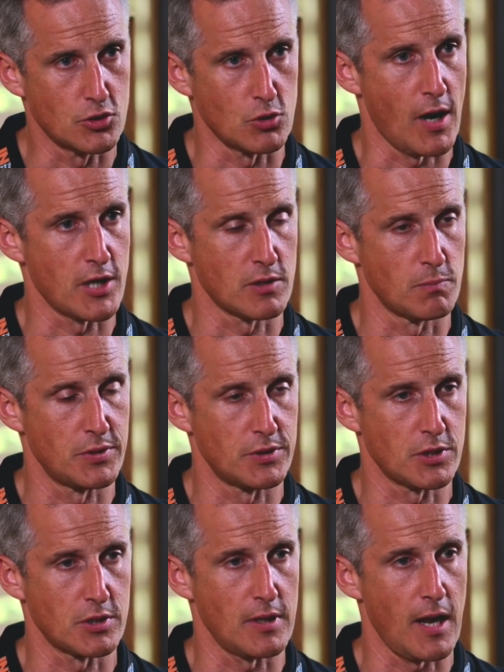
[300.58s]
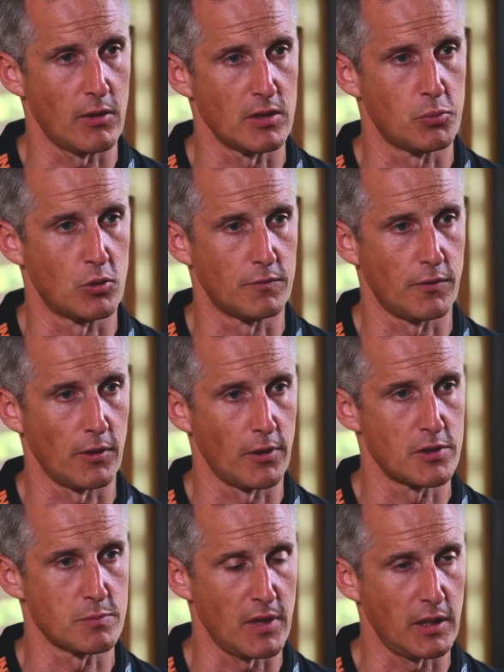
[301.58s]
duration position now in the
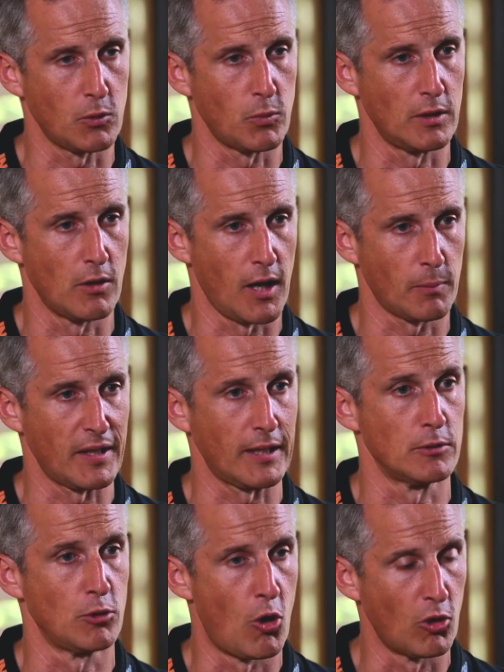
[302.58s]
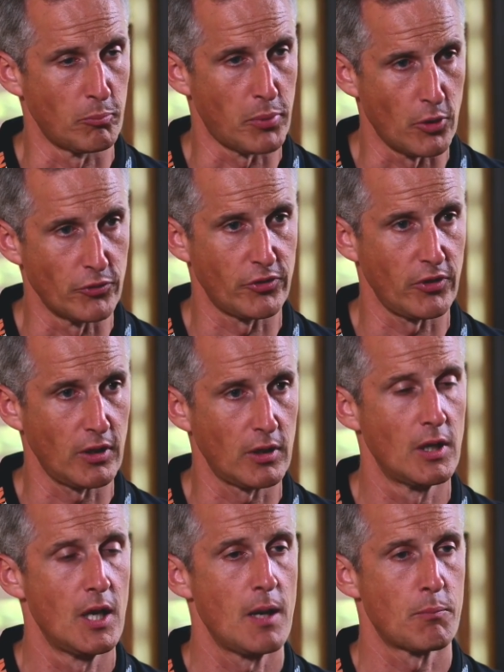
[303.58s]
portfolios, meaning we like being long bonds here,
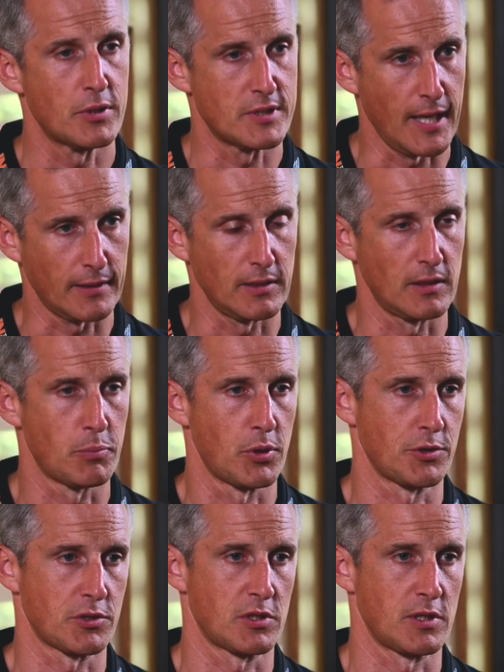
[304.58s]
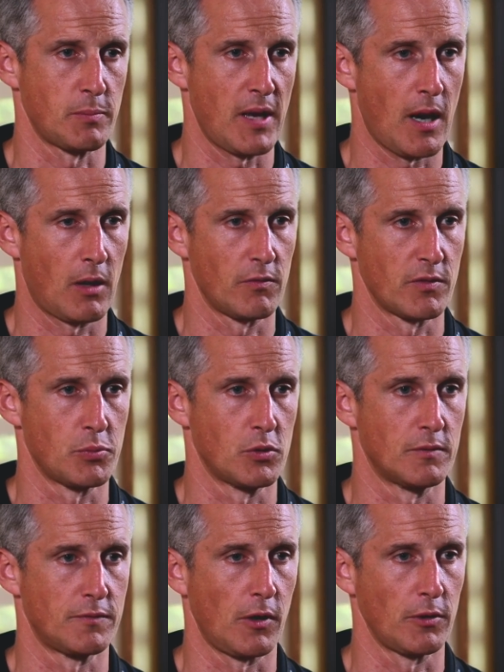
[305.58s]
protecting the purchasing power of the
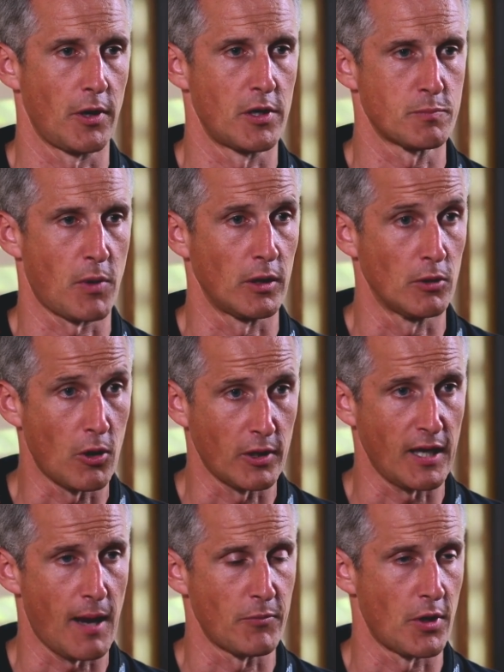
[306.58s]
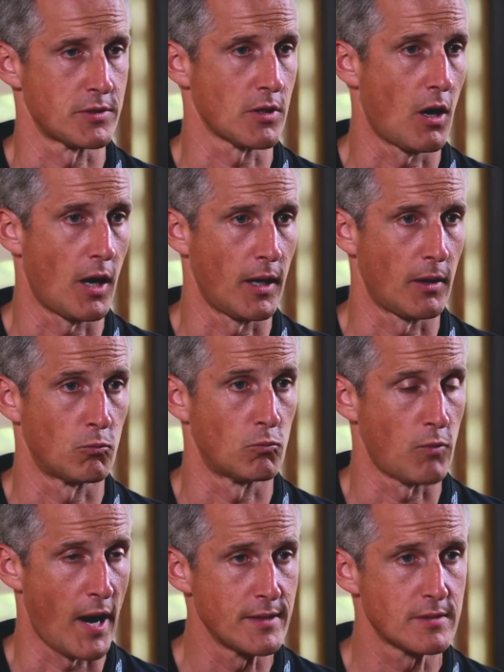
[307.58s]
portfolios by locking up those higher
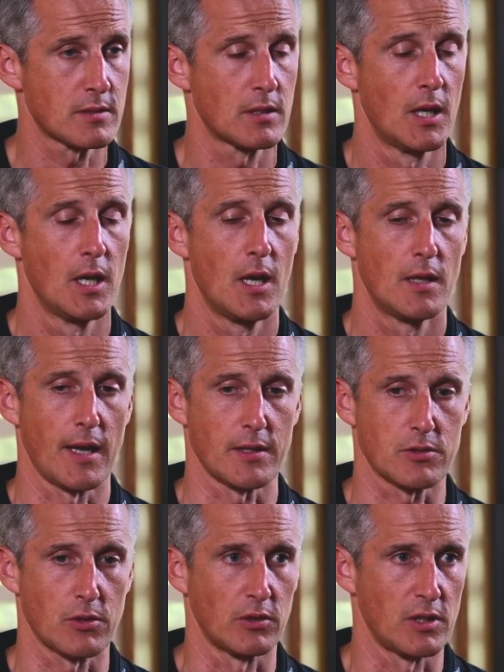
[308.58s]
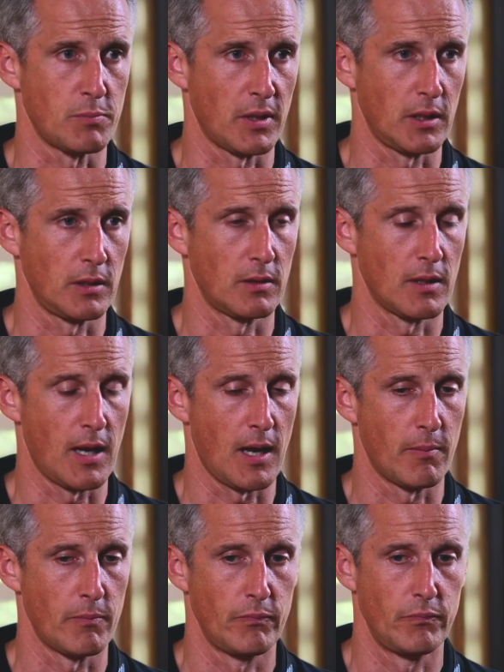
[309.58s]
rates. That's certainly been
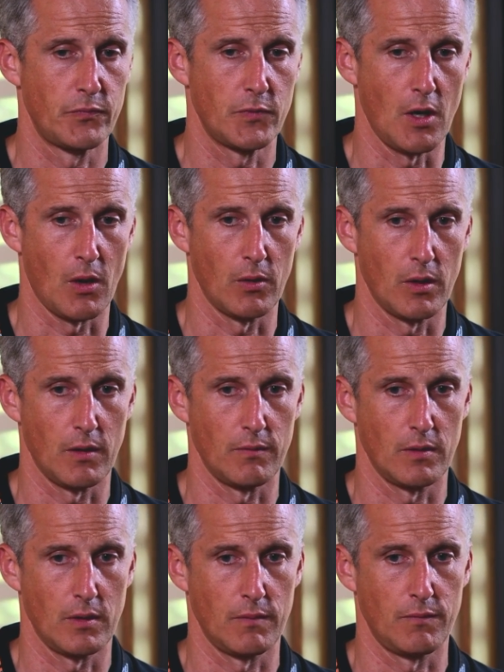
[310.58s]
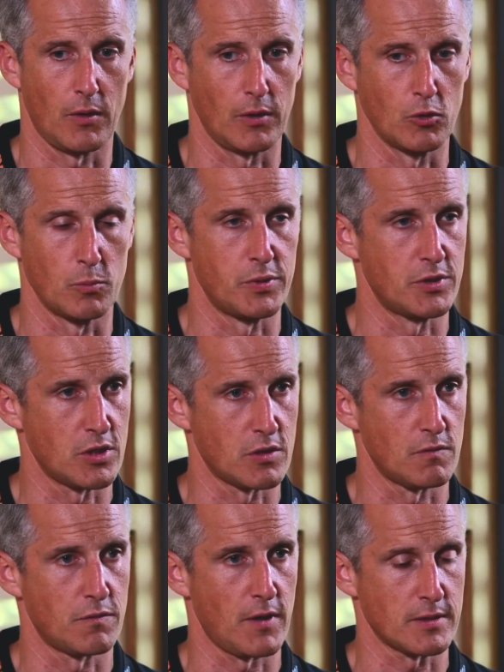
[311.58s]
a very good
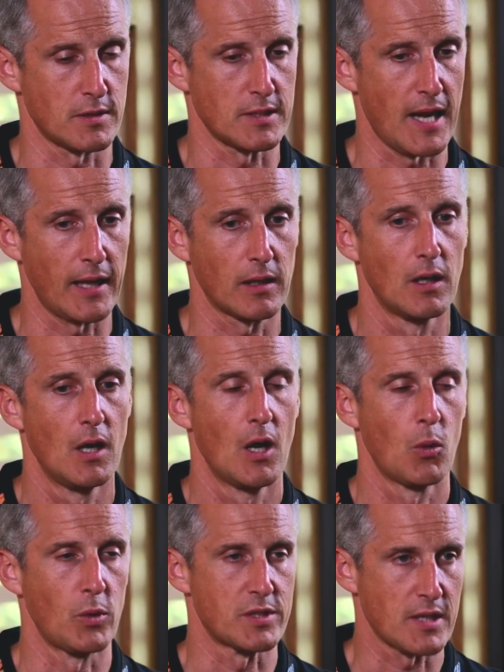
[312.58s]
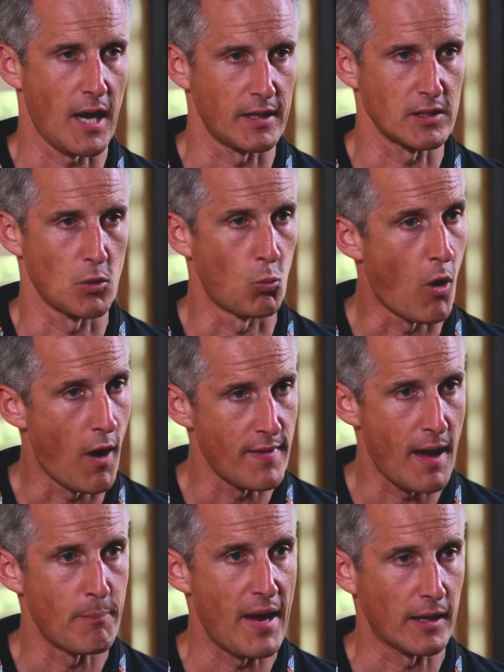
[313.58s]
position for us to take. We're starting to wind
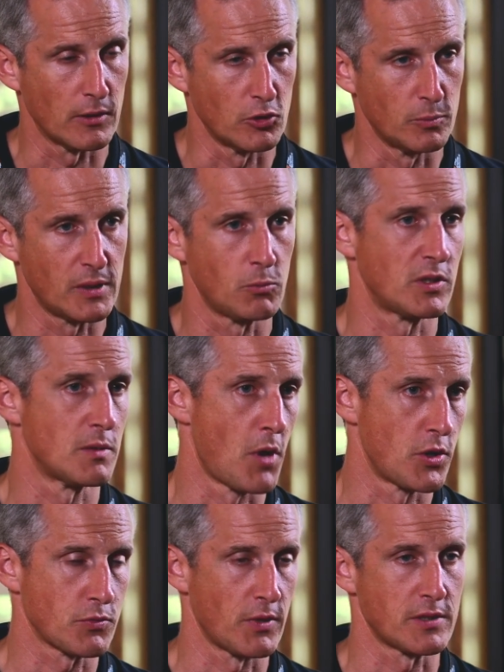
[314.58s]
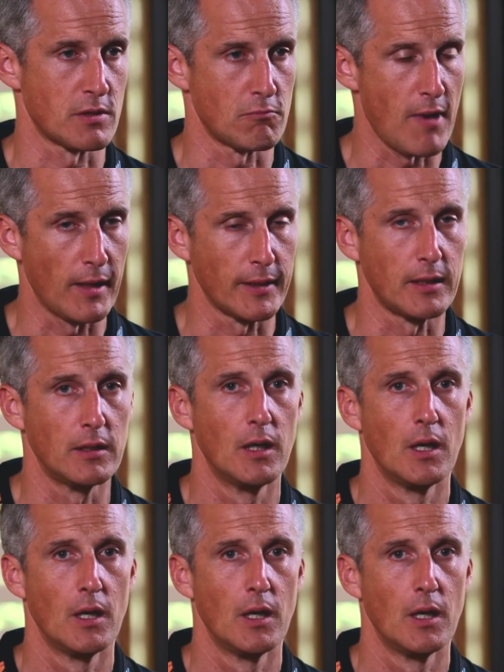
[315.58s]
that back a little bit with the most recent rally.